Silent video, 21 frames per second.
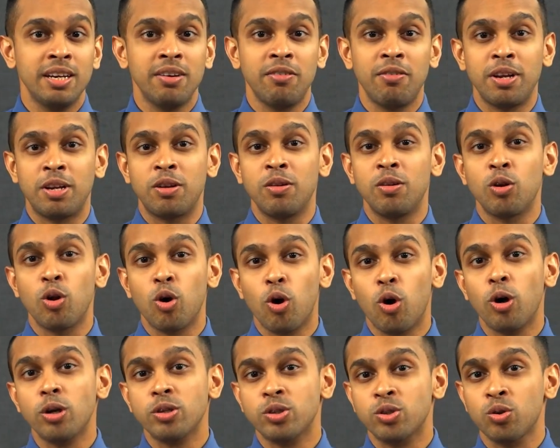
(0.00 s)
it will
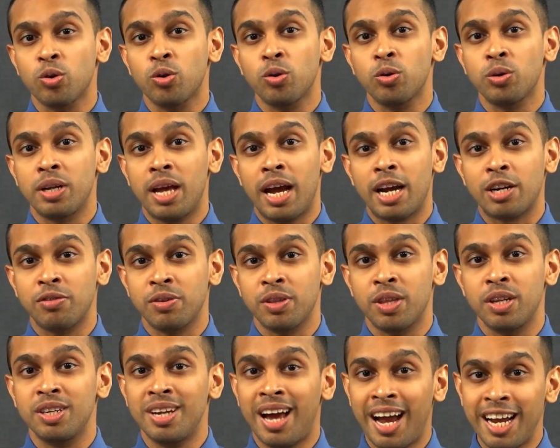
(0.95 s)
also react with
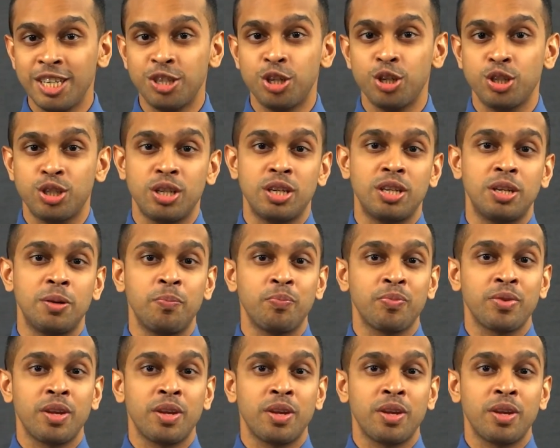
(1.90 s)
the nitrogen